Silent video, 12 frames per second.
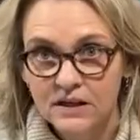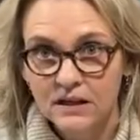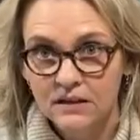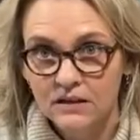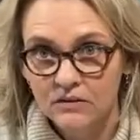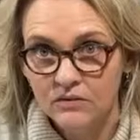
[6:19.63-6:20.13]

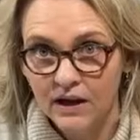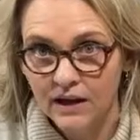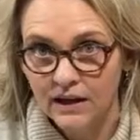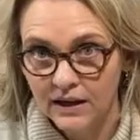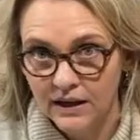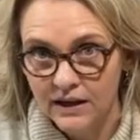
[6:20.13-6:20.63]
and the
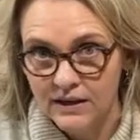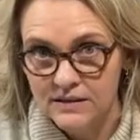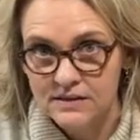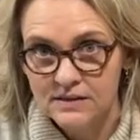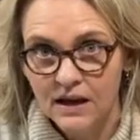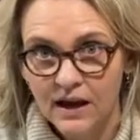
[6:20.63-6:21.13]
right hand
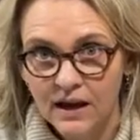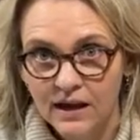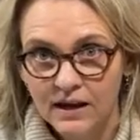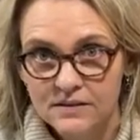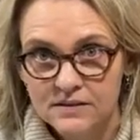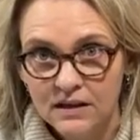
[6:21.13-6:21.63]

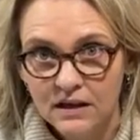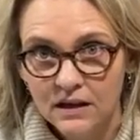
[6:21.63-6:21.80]
sides.